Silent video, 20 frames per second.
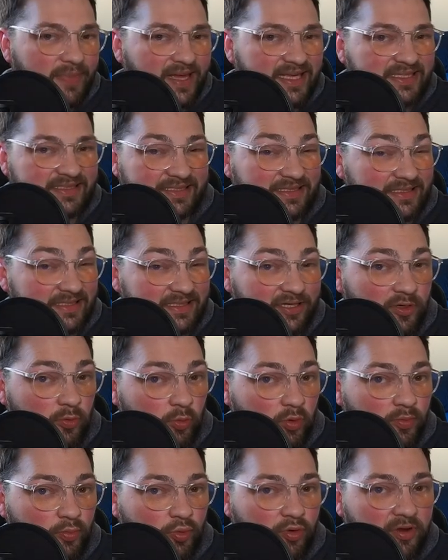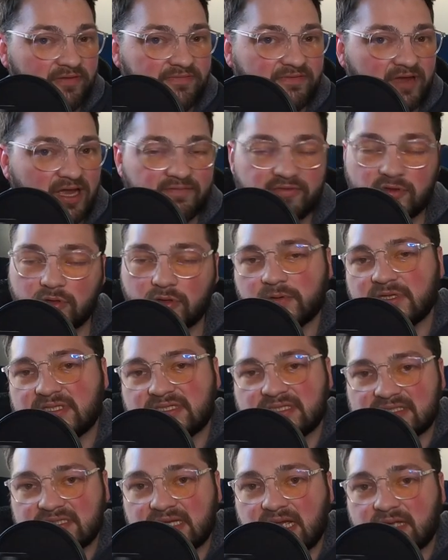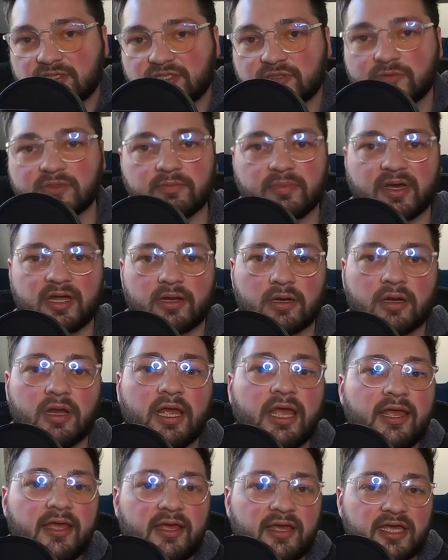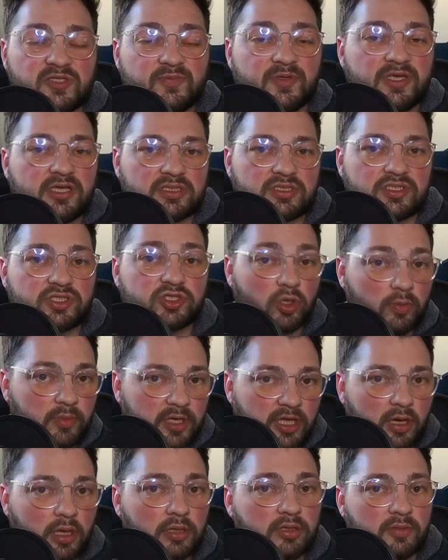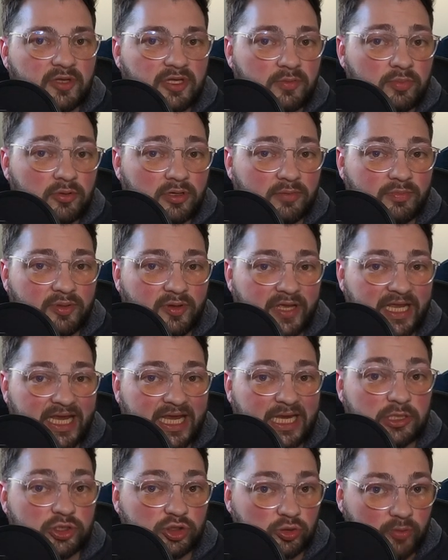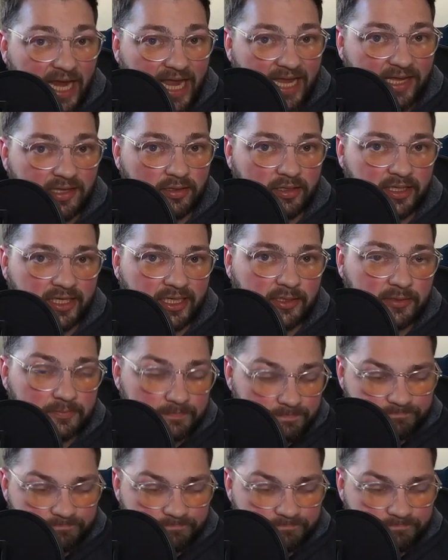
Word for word: best, it's a tier 1.5. The only reason it's not doing better is because so many other people are playing Dragon Link.